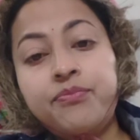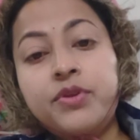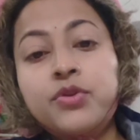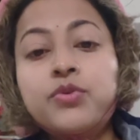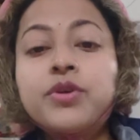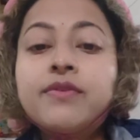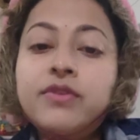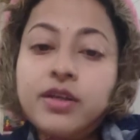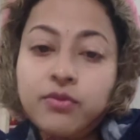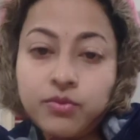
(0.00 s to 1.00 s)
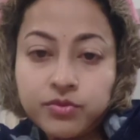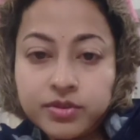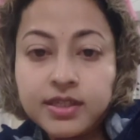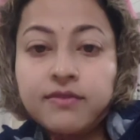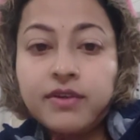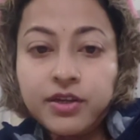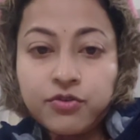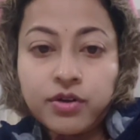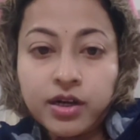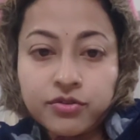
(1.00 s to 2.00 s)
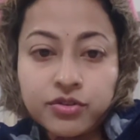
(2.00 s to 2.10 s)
to give their own self introduction